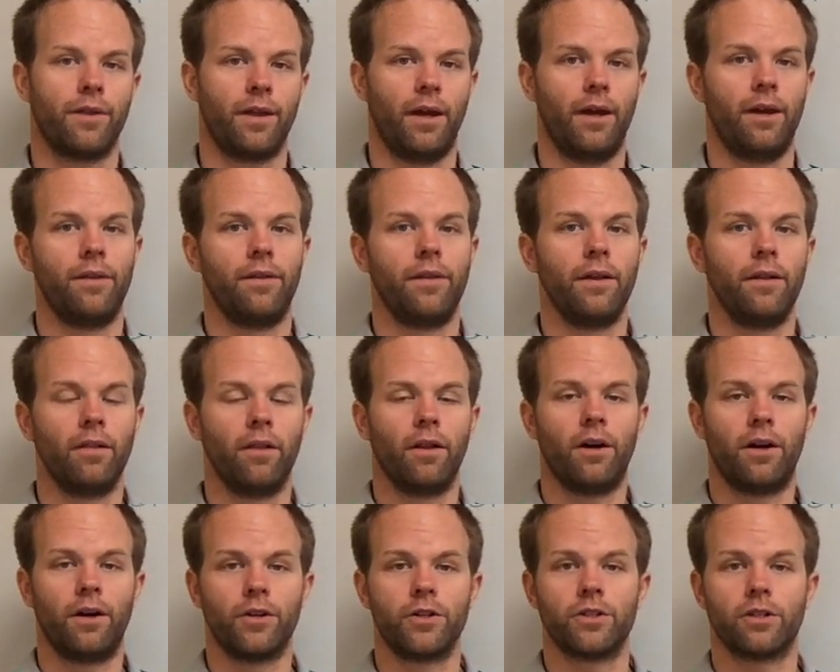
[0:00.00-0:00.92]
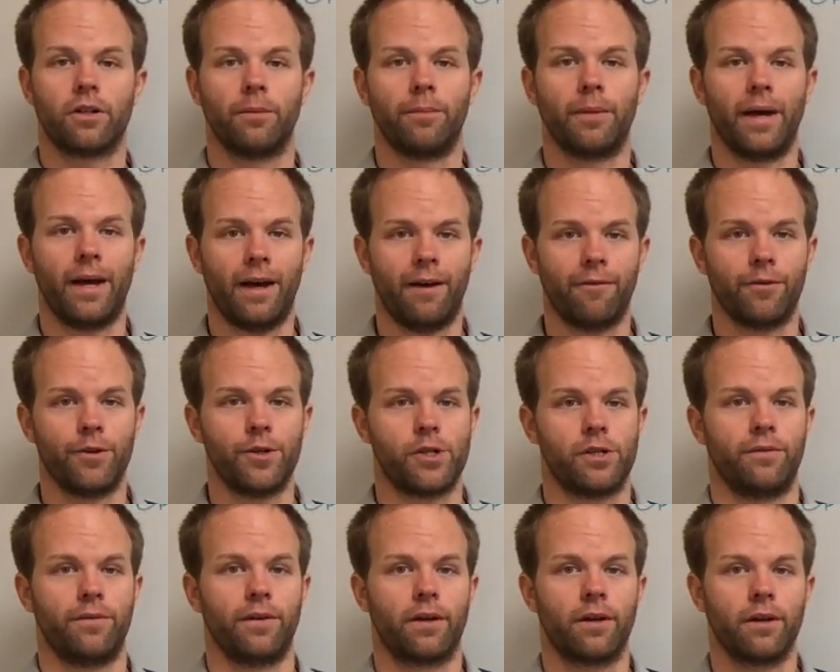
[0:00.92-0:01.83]
than the long-term
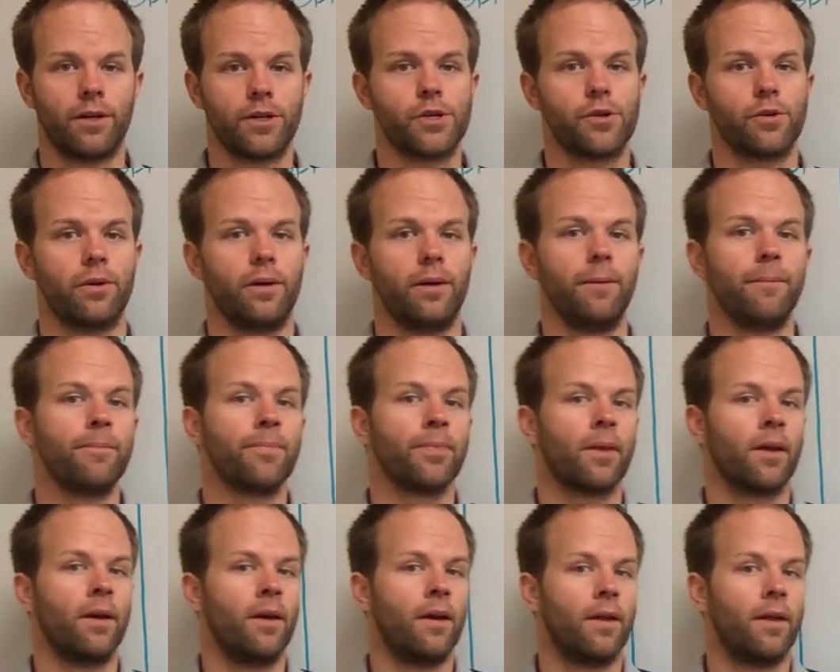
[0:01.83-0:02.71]
average of a country,